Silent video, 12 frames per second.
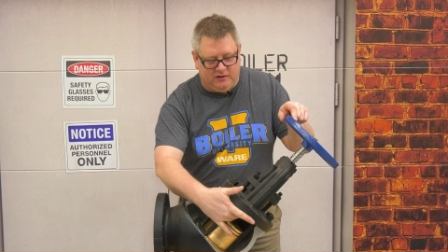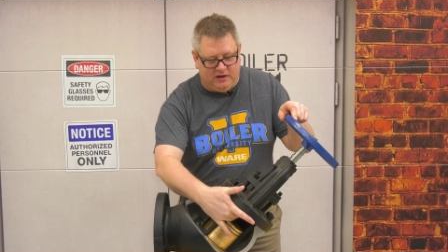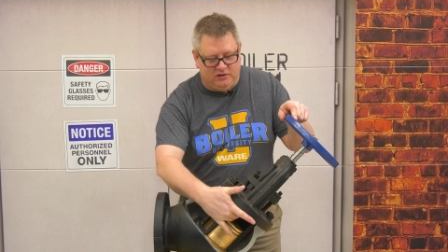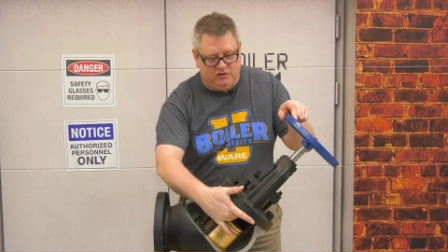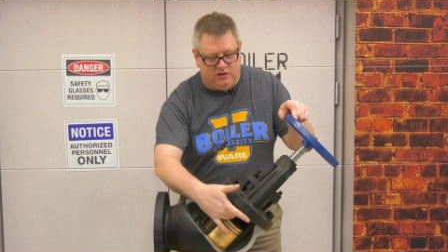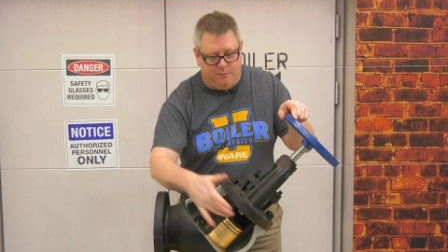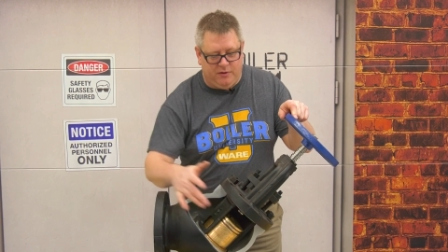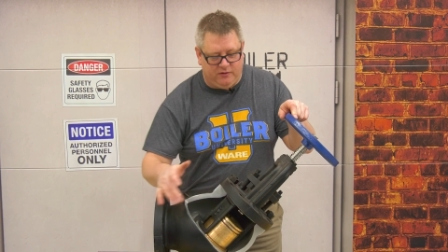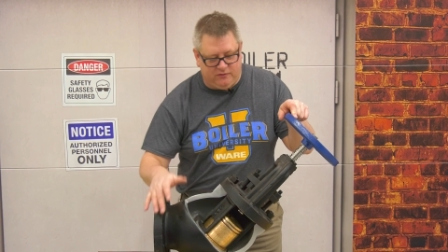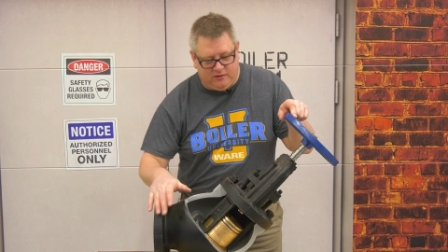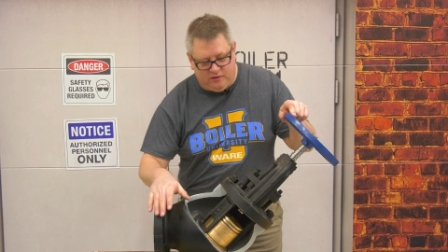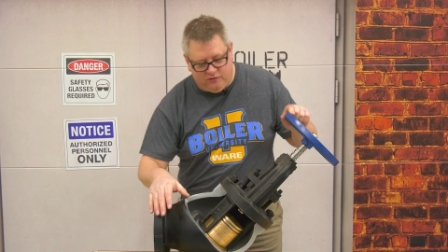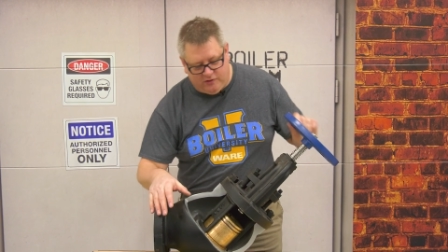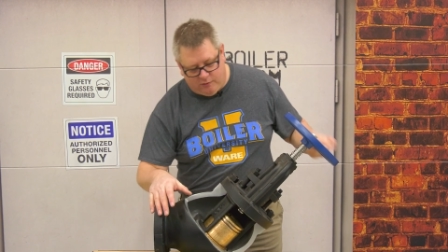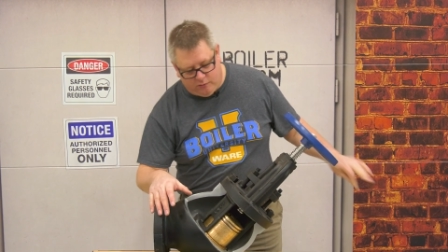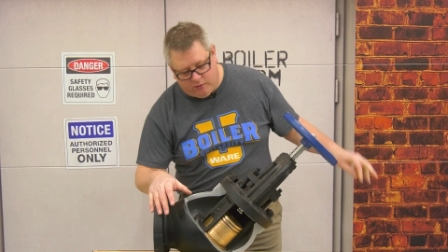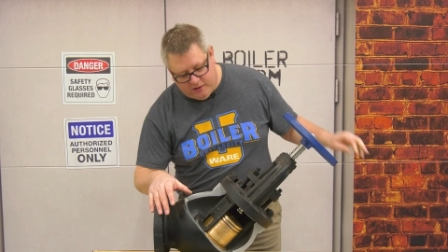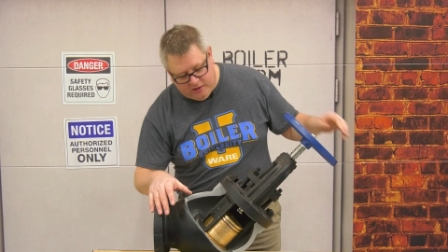touch the piston
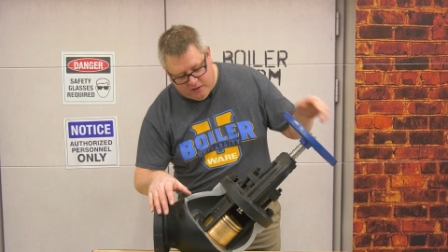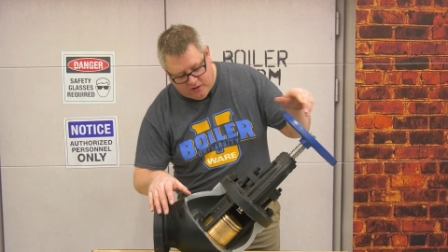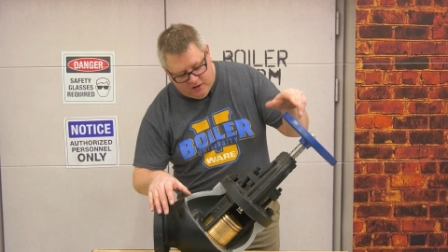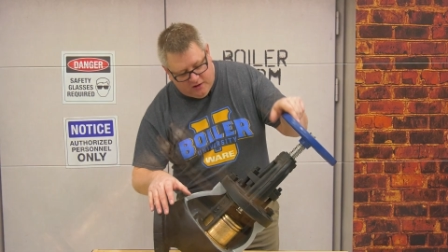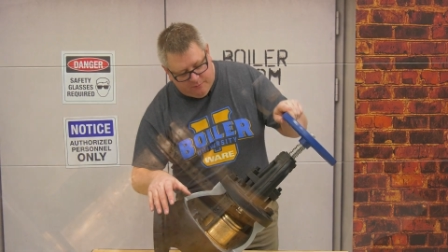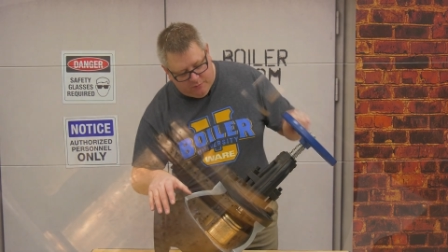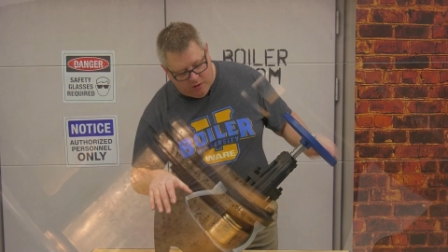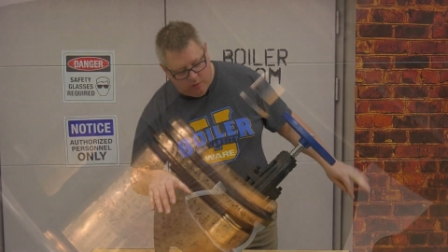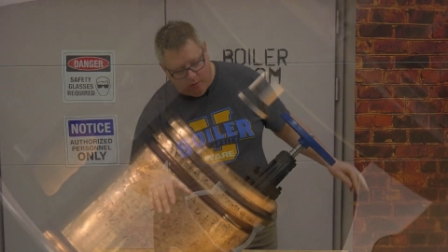generally, but